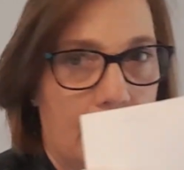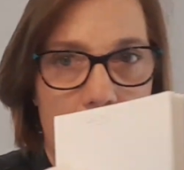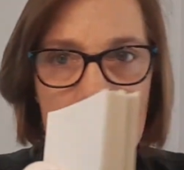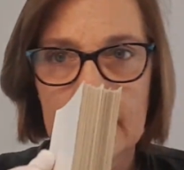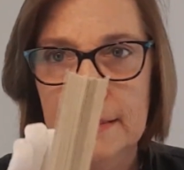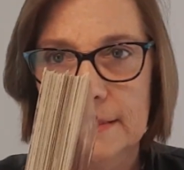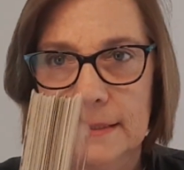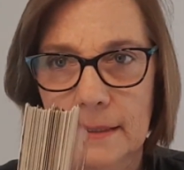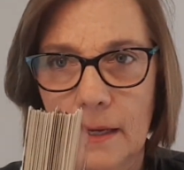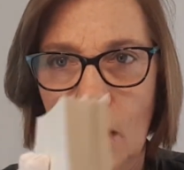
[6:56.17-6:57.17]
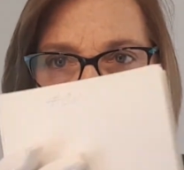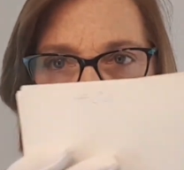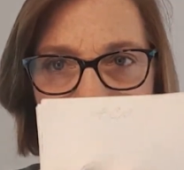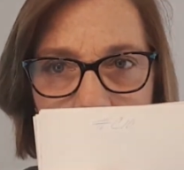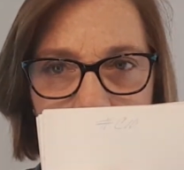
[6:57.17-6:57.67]
is a
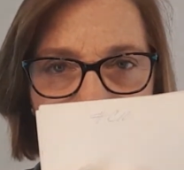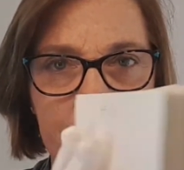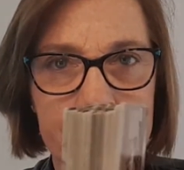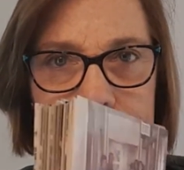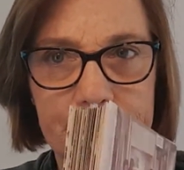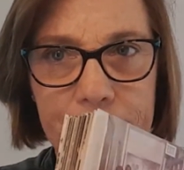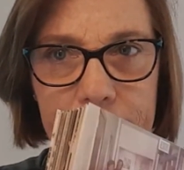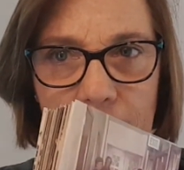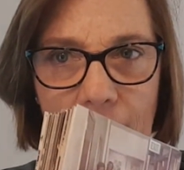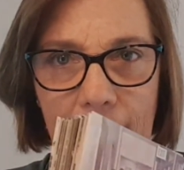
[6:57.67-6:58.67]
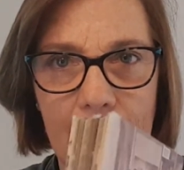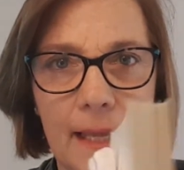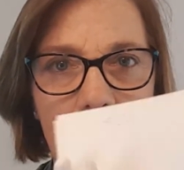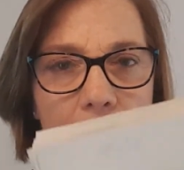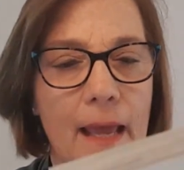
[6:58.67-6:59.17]
wedding,
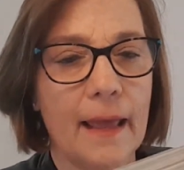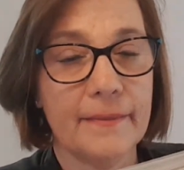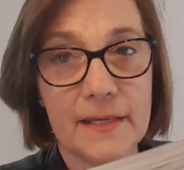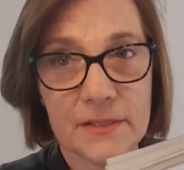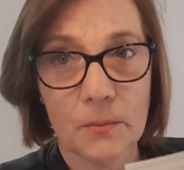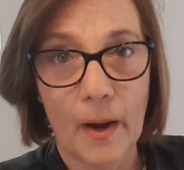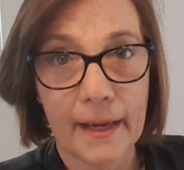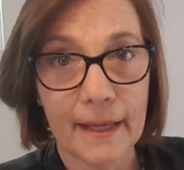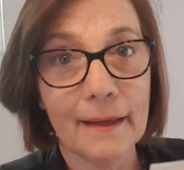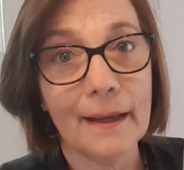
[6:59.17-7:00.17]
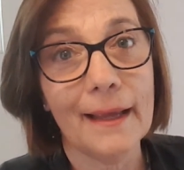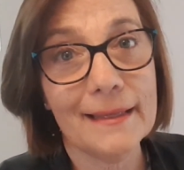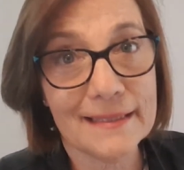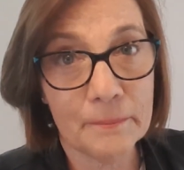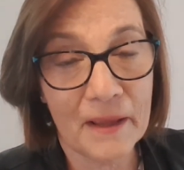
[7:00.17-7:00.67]
okay? And this wedding,
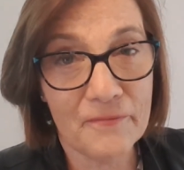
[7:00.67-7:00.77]
it's in my